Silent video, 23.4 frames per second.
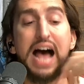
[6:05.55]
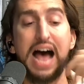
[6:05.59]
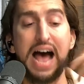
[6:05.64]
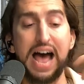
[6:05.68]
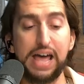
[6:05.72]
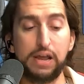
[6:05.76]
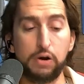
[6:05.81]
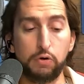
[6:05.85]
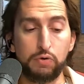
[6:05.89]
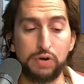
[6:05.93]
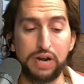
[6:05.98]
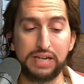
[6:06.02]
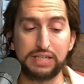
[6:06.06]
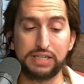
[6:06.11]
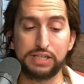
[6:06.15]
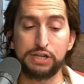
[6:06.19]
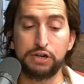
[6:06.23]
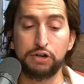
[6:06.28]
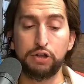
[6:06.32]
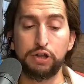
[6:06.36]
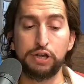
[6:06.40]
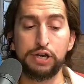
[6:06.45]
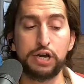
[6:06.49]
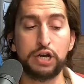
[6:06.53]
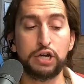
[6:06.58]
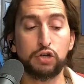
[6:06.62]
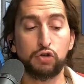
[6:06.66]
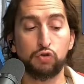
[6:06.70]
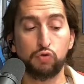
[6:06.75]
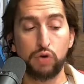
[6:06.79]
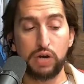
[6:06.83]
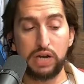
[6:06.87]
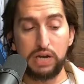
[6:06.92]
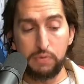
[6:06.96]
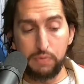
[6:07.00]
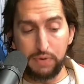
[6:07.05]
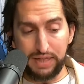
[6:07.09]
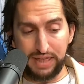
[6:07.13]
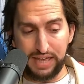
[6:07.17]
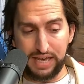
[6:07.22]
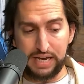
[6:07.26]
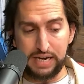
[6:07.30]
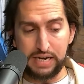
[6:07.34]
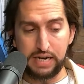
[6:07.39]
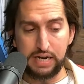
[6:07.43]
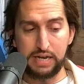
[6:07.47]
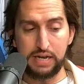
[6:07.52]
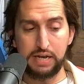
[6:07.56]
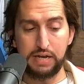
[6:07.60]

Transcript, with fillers: I don't necessarily agree with it,